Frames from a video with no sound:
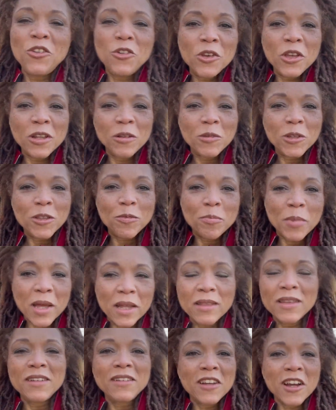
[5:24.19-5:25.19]
can
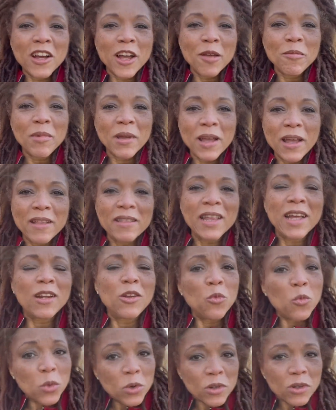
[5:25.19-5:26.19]
spend the time and that it
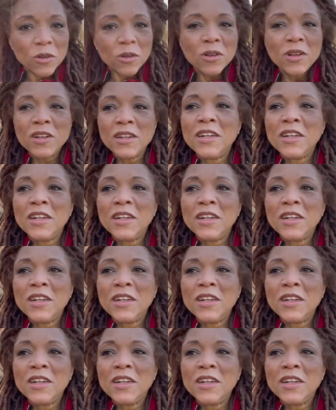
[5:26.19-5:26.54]
will